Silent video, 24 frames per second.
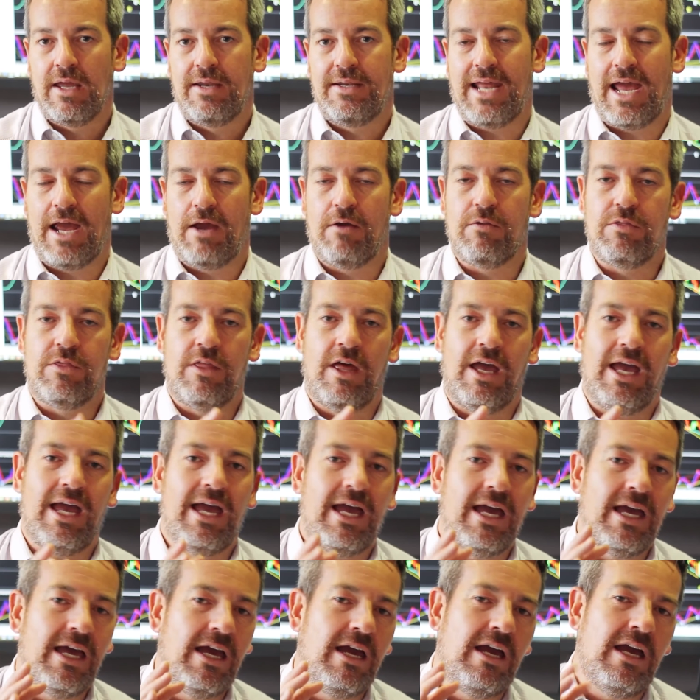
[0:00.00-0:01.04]
Now,
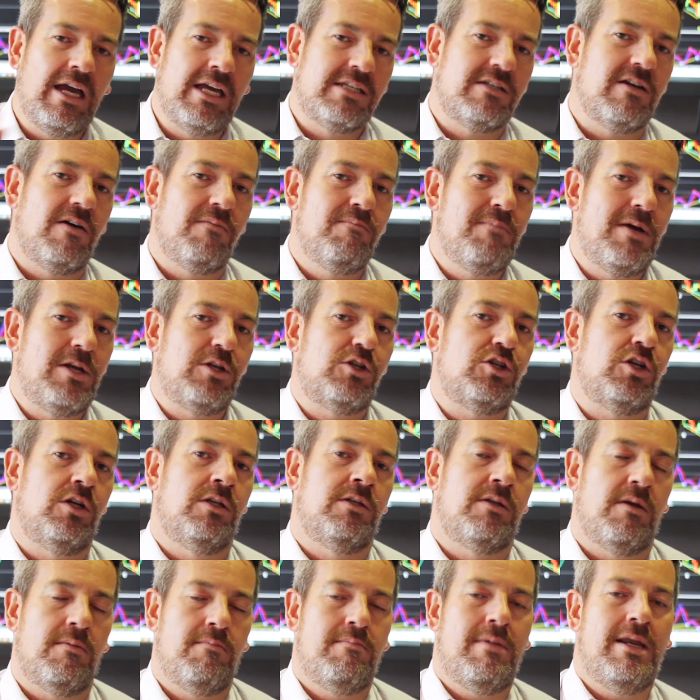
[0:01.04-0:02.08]
as I've
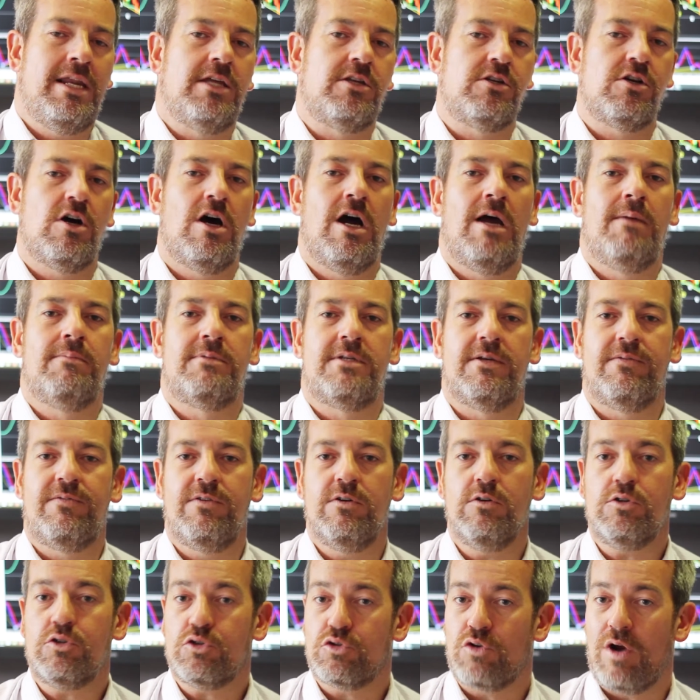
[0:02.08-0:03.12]
mentioned many times, if
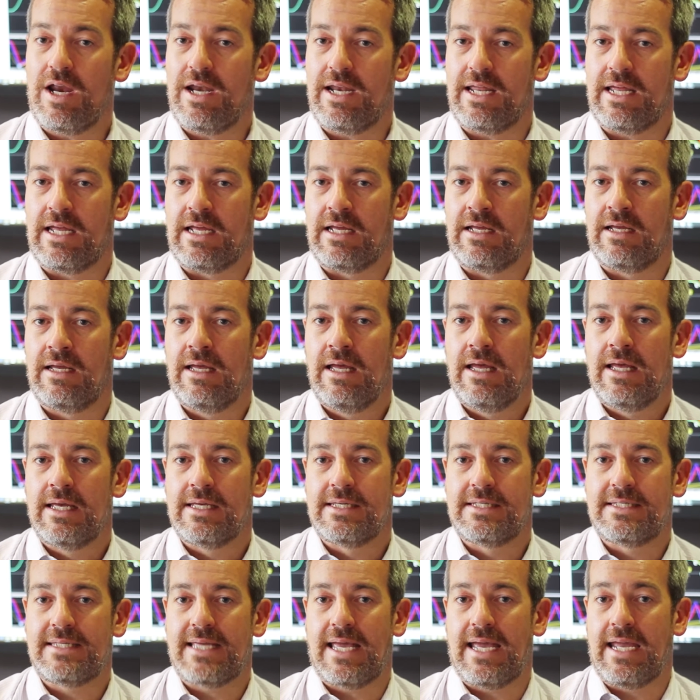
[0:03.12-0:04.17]
you're trading,
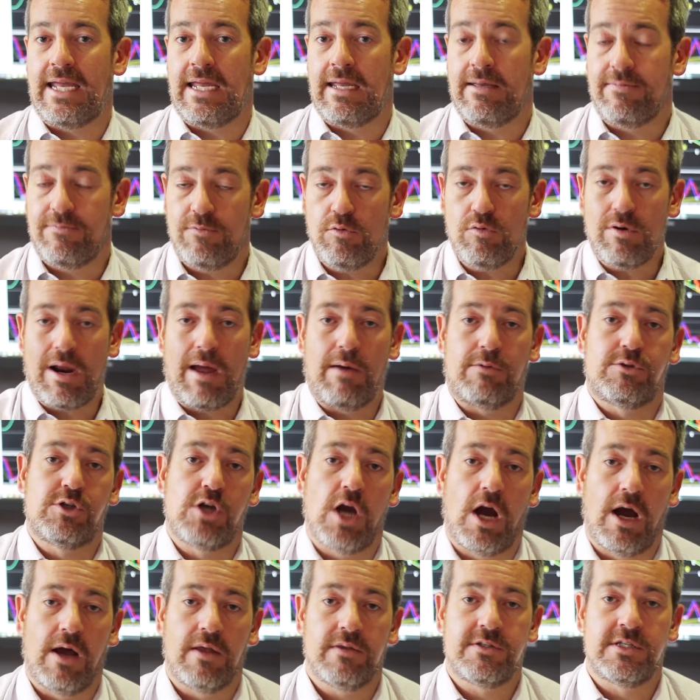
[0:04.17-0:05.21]
say, 4 hour
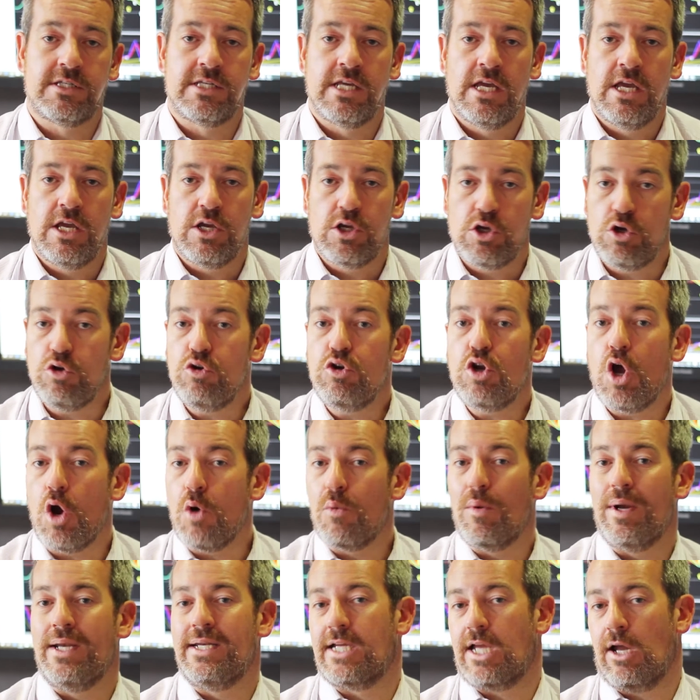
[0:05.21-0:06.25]
charts, you
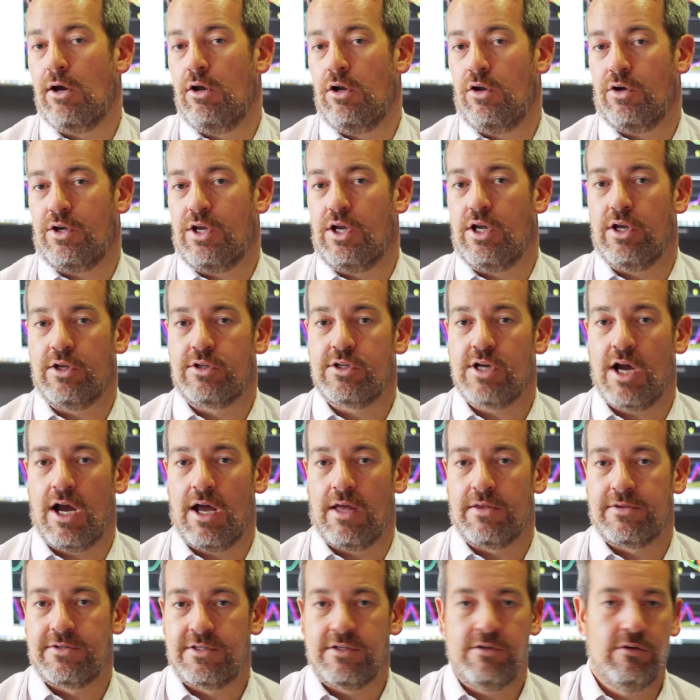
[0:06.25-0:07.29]
know when to go and look at your
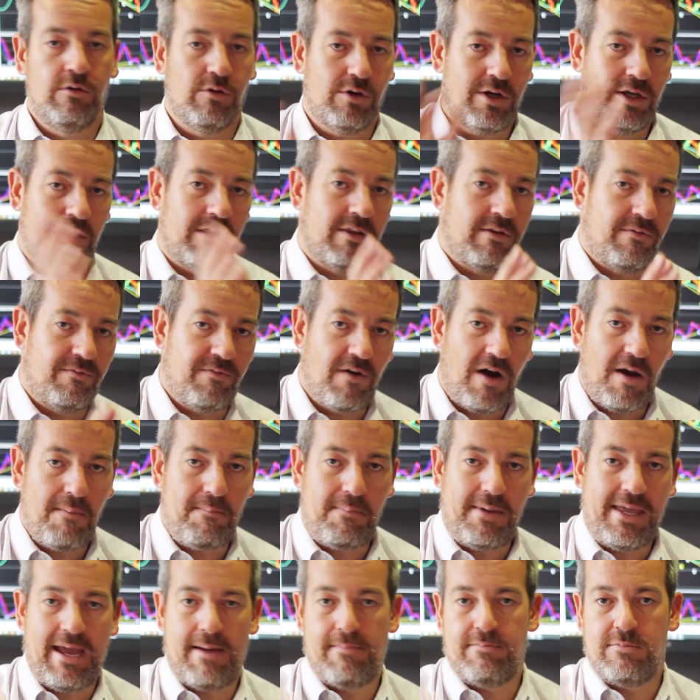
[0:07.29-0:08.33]
charts. You look at the
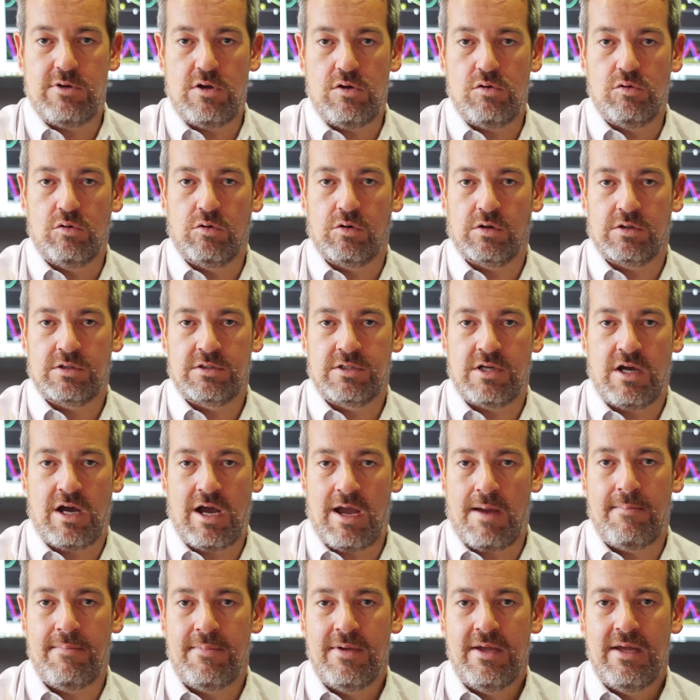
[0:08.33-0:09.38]
5 p.m. New York
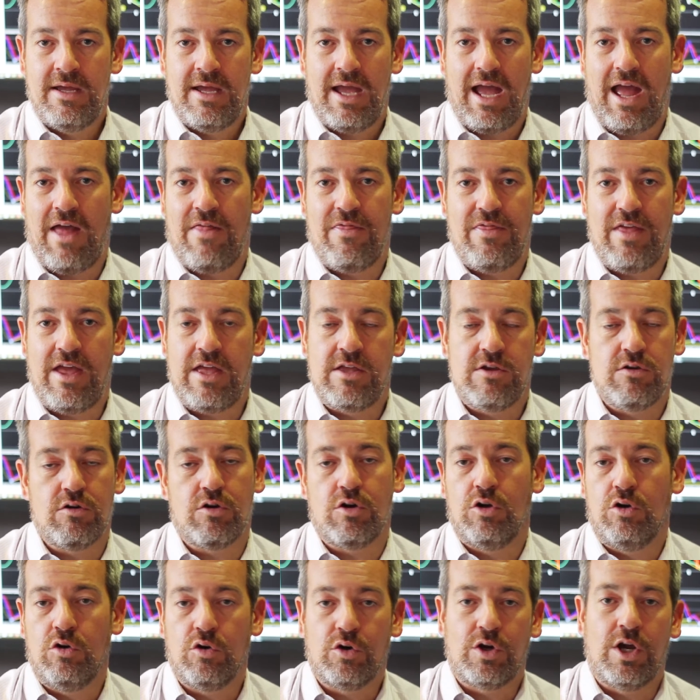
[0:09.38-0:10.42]
time, and then you
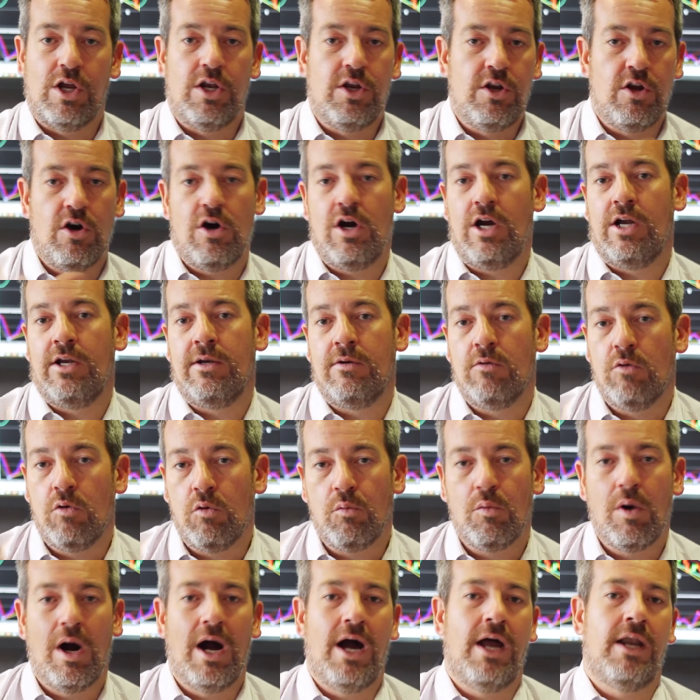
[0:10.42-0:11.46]
could look at 9
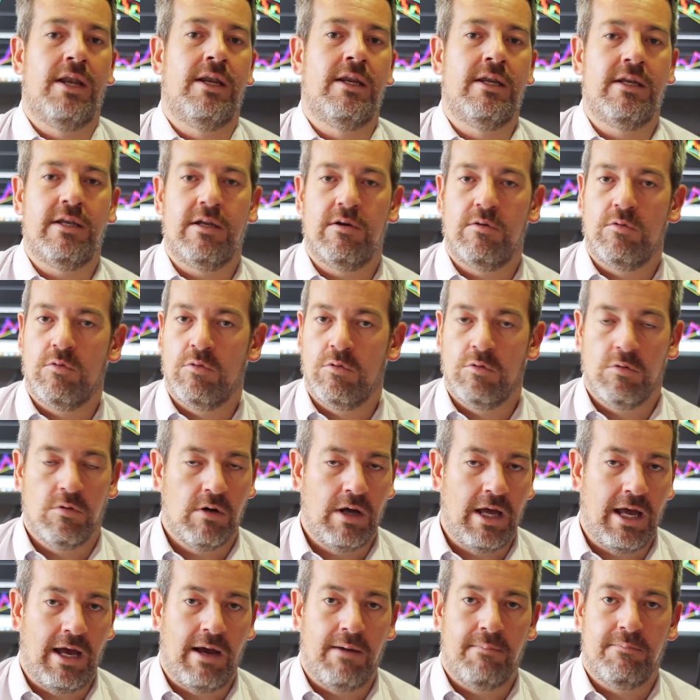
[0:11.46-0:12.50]
or 1
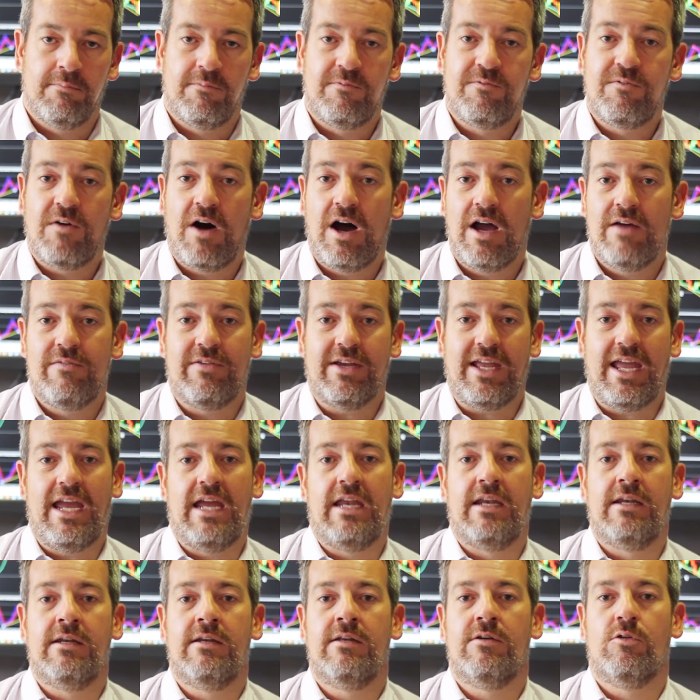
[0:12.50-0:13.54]
or 5
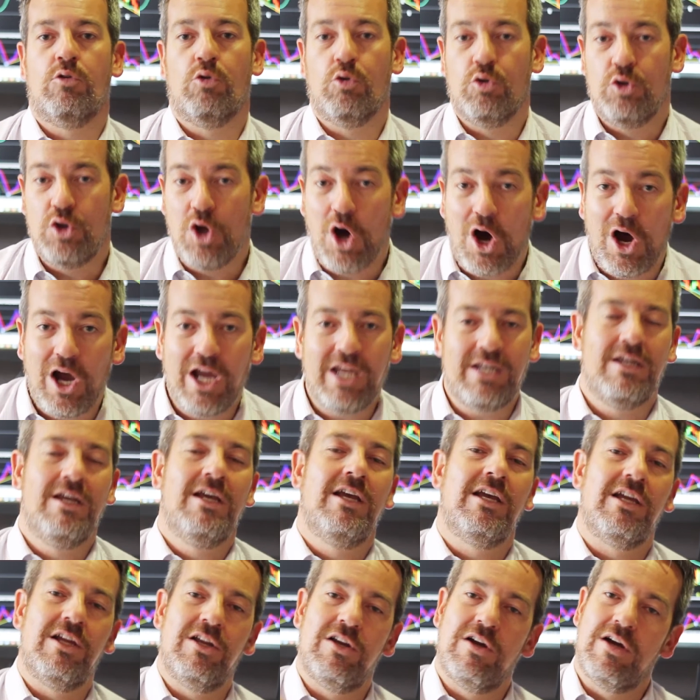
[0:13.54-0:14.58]
again or 9.
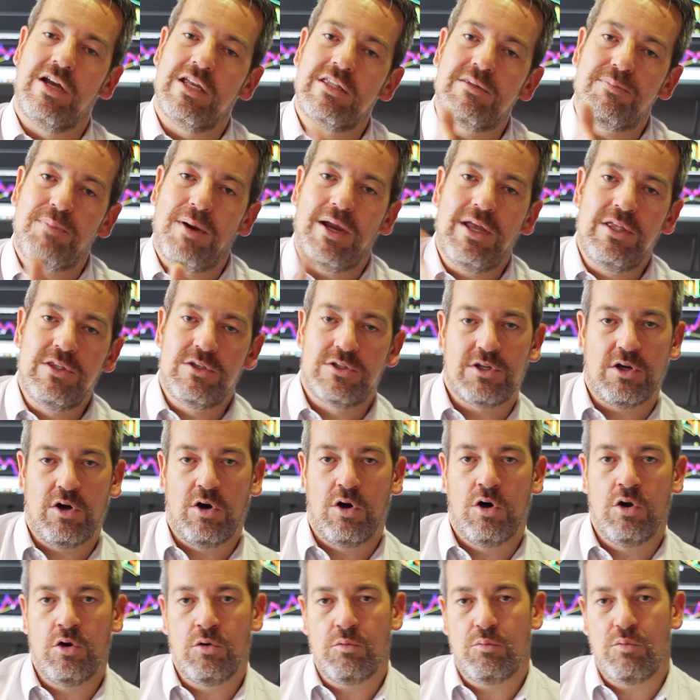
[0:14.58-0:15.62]
You know, it depends
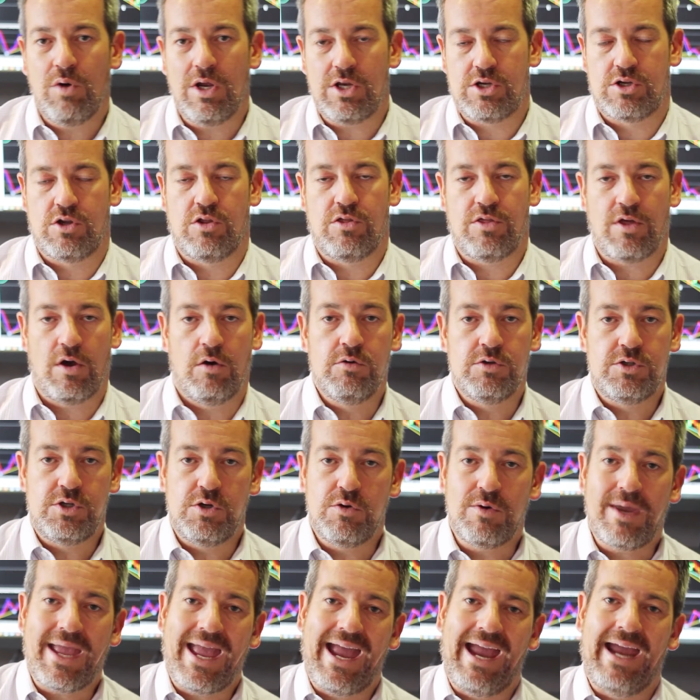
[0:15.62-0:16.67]
on which of those
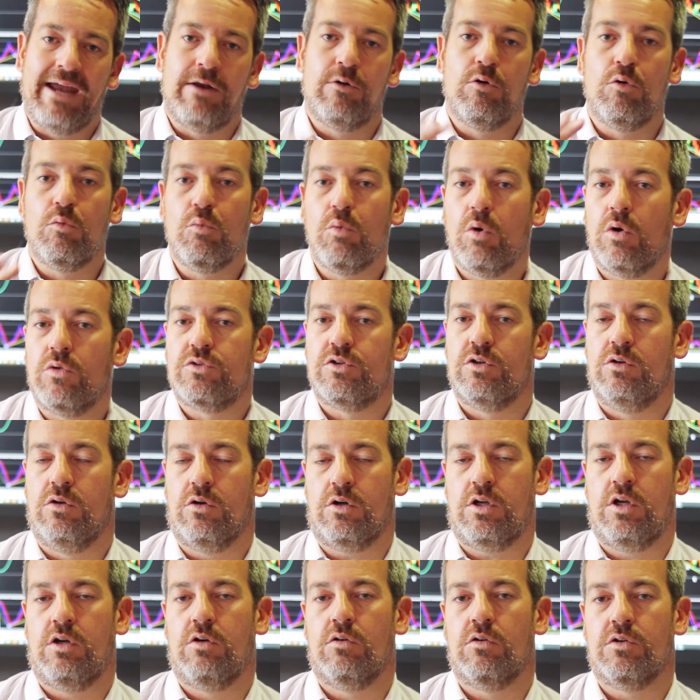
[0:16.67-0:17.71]
you can or want to
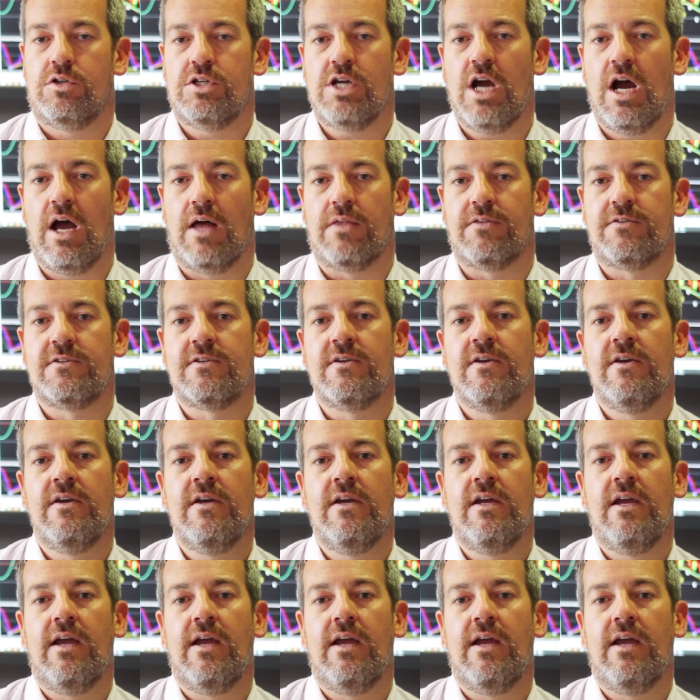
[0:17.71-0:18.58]
look at your charts.